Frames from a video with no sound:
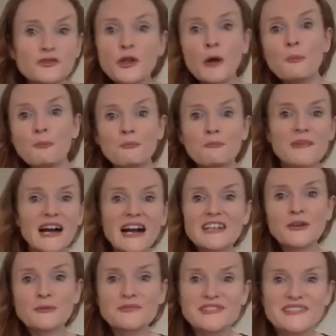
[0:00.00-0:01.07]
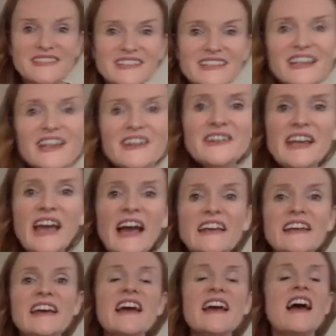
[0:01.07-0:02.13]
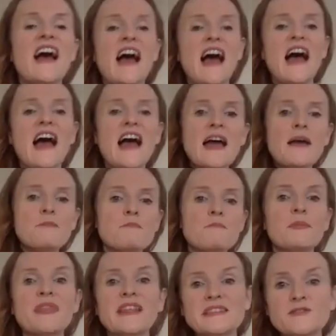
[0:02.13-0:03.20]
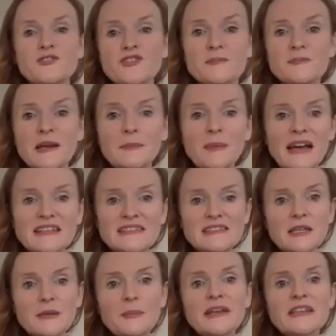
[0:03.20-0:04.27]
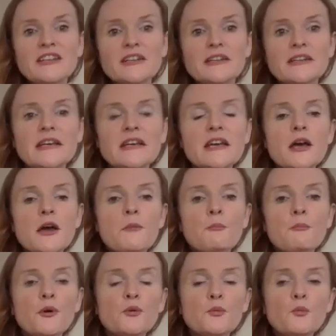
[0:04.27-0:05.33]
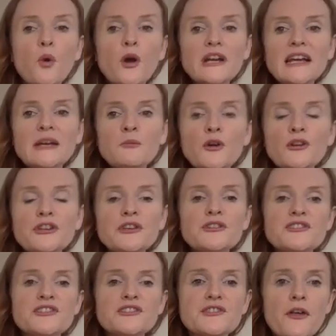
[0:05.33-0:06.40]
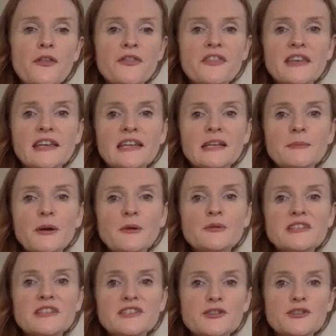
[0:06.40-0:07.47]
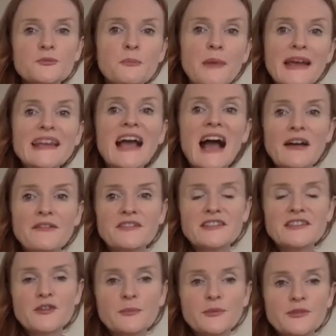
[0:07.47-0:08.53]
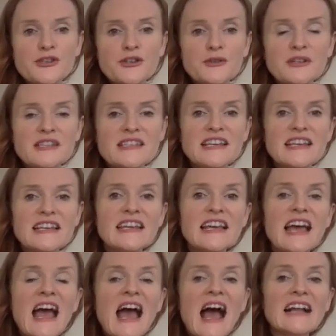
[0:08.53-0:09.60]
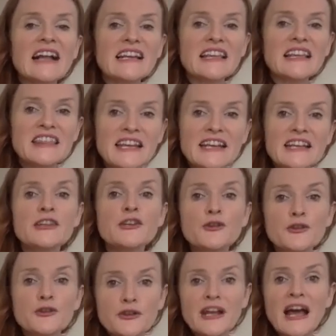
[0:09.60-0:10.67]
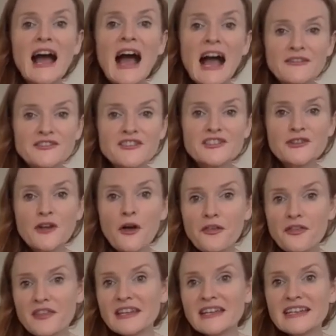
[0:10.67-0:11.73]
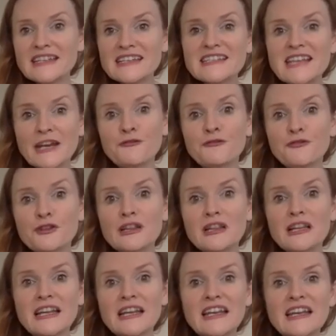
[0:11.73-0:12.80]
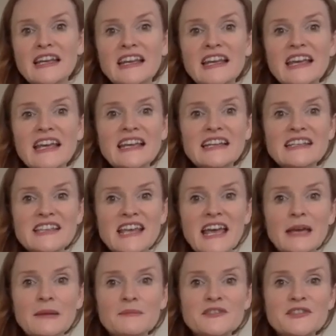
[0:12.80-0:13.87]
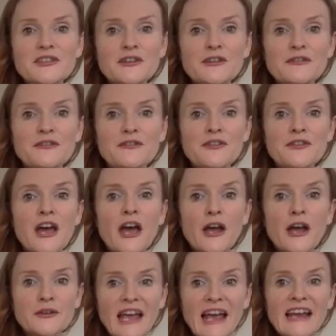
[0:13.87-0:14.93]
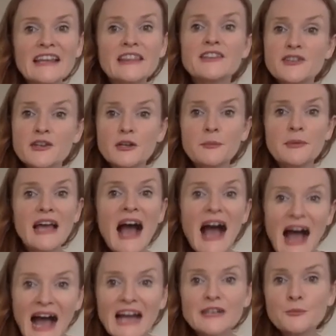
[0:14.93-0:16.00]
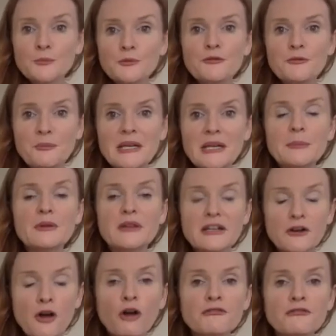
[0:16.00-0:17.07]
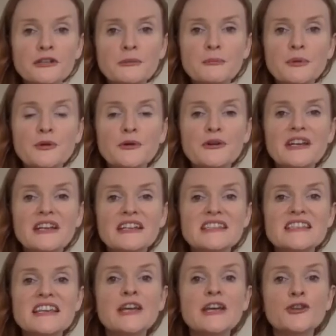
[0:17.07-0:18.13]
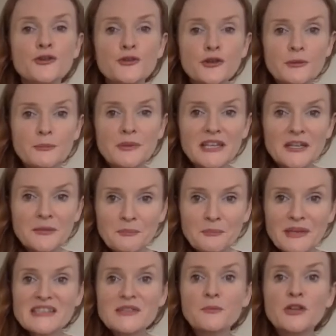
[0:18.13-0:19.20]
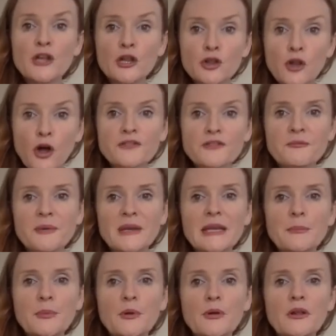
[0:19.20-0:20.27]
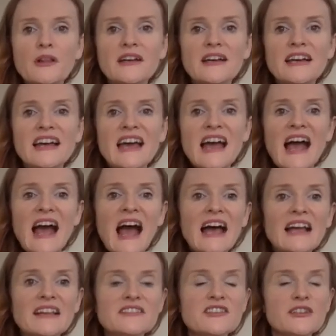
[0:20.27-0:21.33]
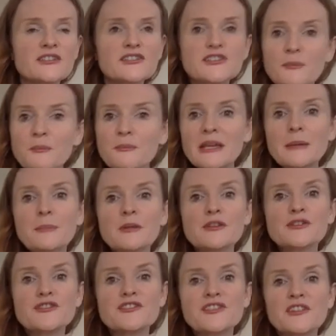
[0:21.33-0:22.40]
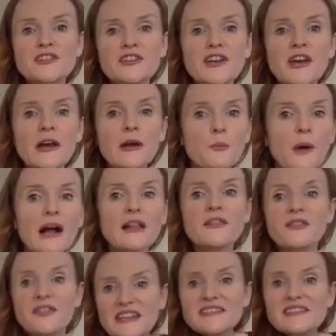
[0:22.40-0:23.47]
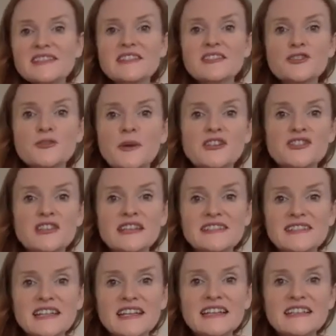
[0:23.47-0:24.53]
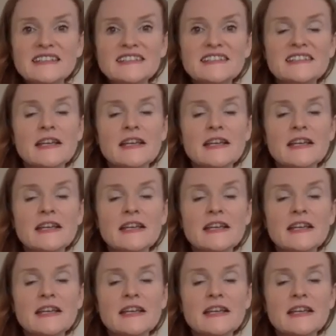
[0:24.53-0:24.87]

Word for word: Nope, I don't. Okay. Um, but that's just my personal opinion. But what I want you to start thinking about is you may have this opportunity and I think that you're going to have to start thinking differently in terms of okay, there's going to be a high number of people that are unemployed. You're going to be competing with a lot of people. And some people are just going to go, well, that's the situation as it is.